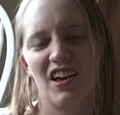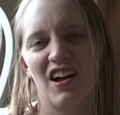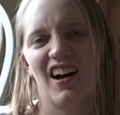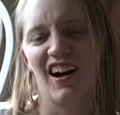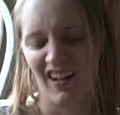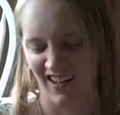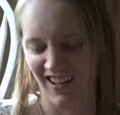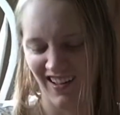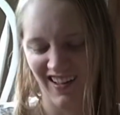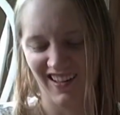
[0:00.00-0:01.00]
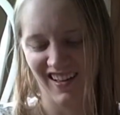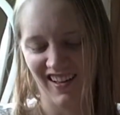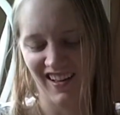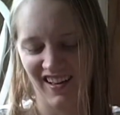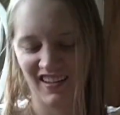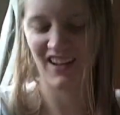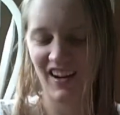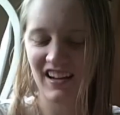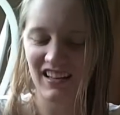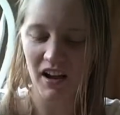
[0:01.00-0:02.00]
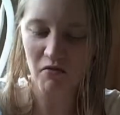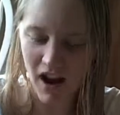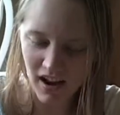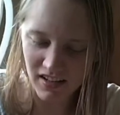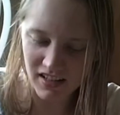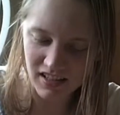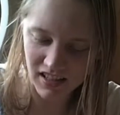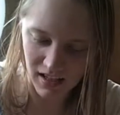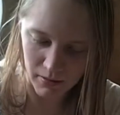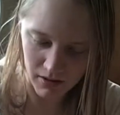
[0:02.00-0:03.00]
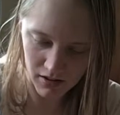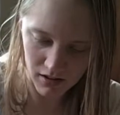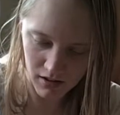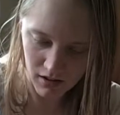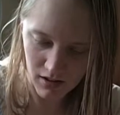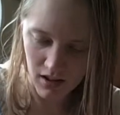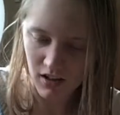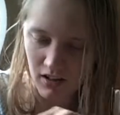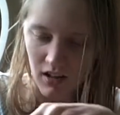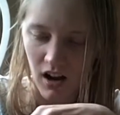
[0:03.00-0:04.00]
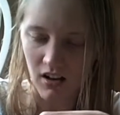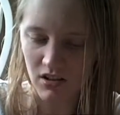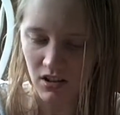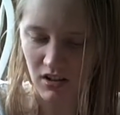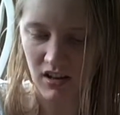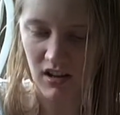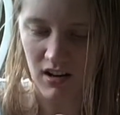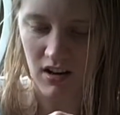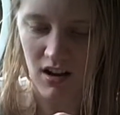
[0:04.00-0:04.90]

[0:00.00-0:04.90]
Yeah. Darn it, it's like right on the seam. Gosh darn it.